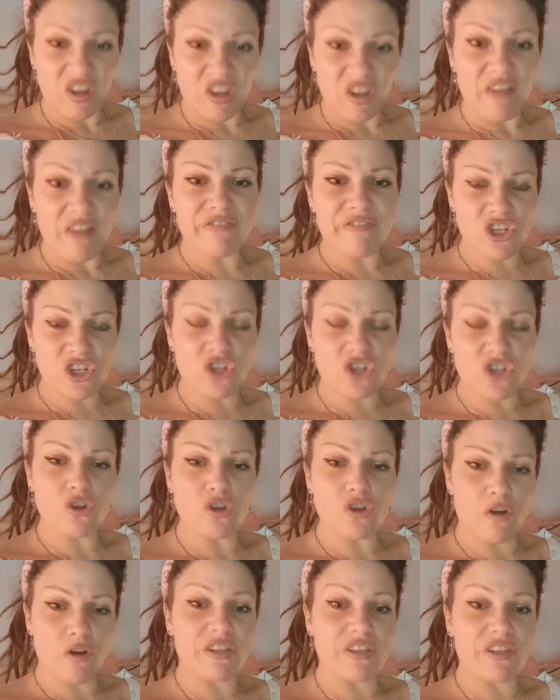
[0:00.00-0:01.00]
Visions
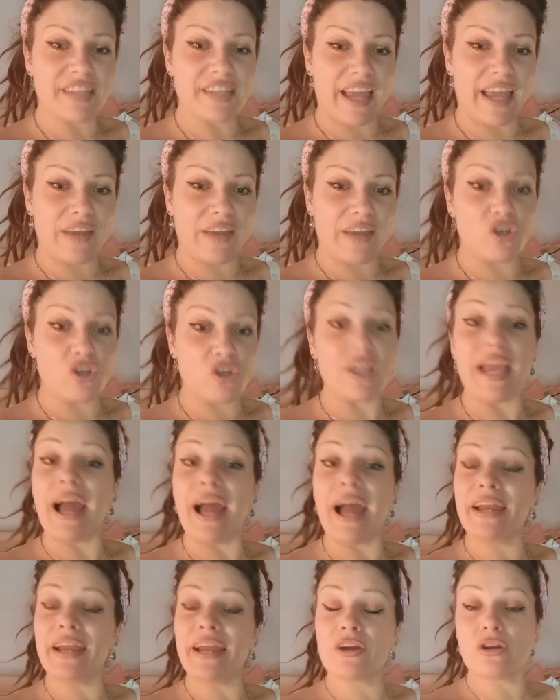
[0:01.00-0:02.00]
off the scales. Yeah,
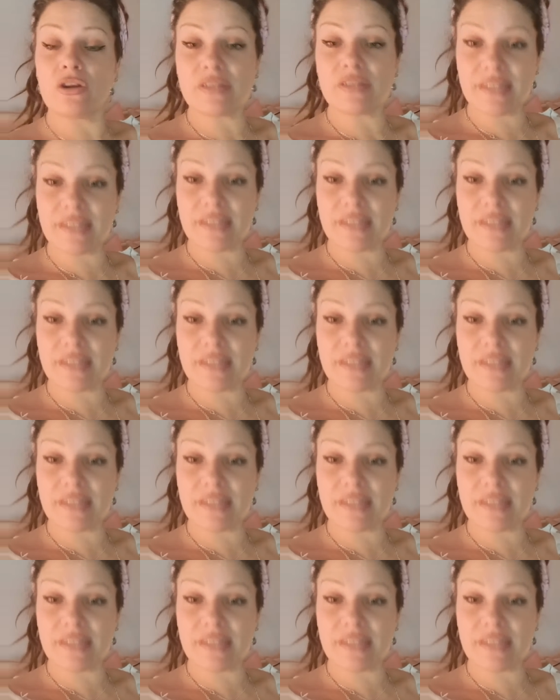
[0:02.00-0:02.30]
I got